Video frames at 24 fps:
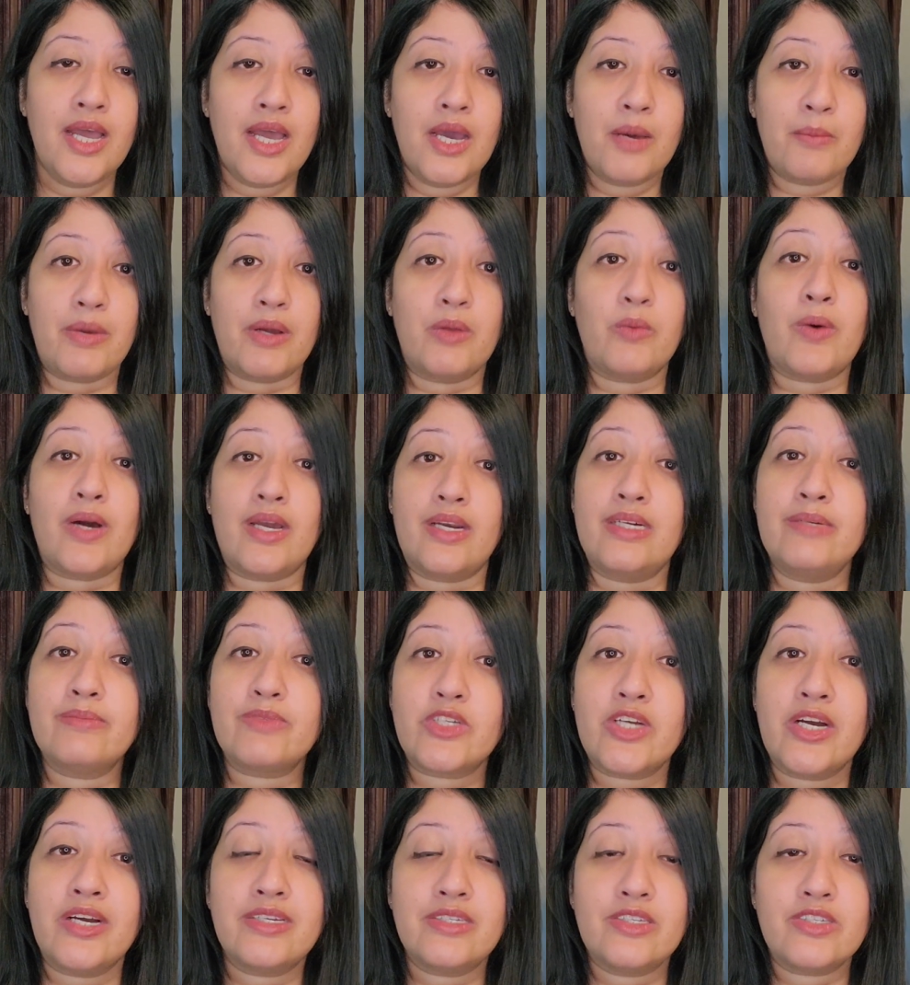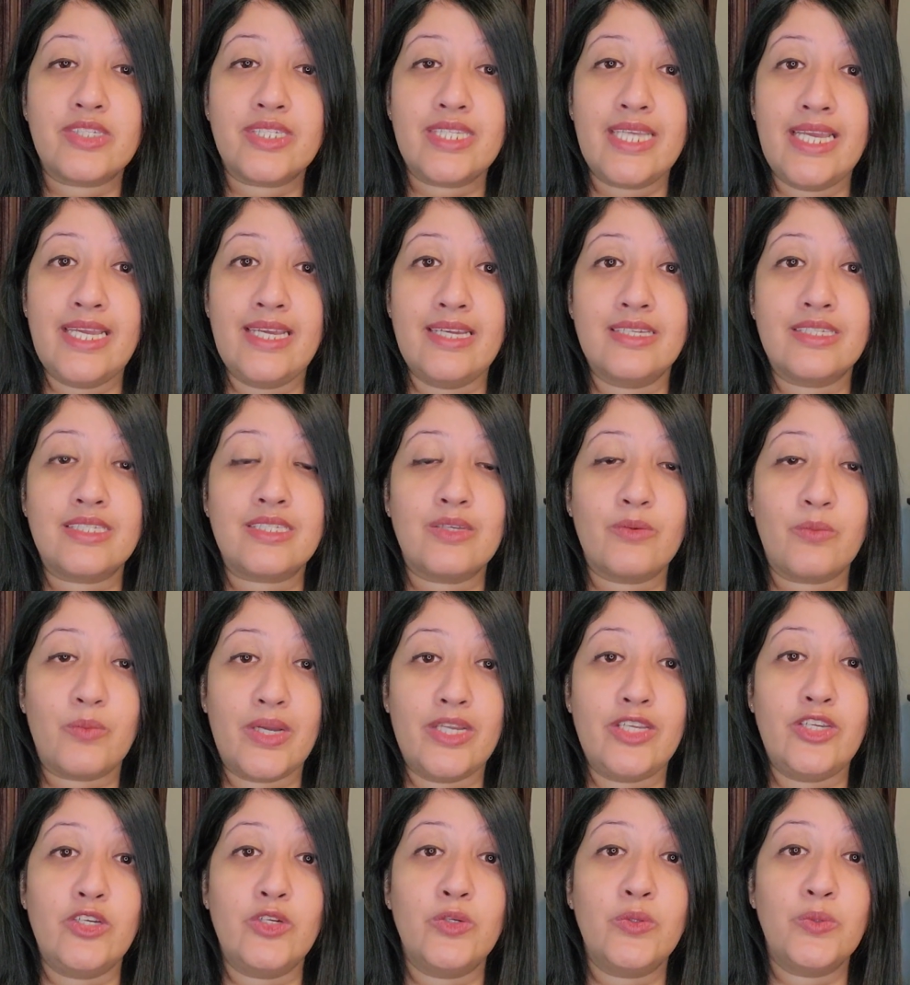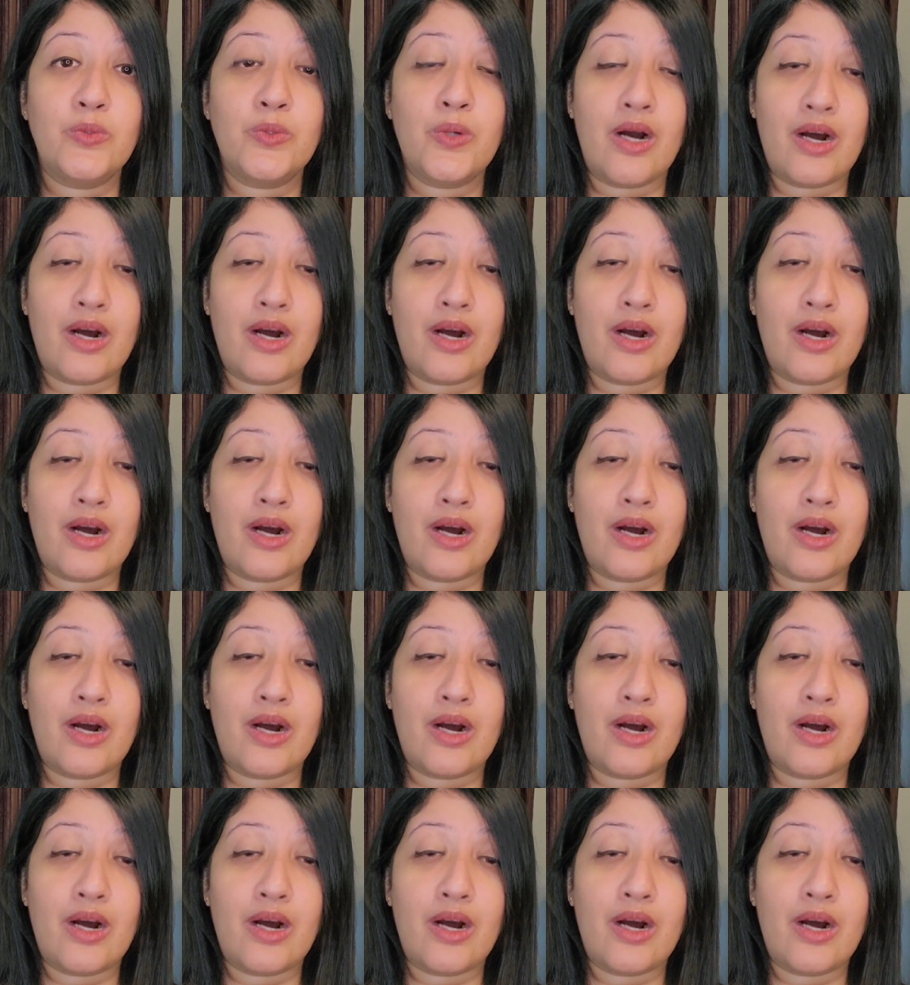But what I'm trying to say is, when you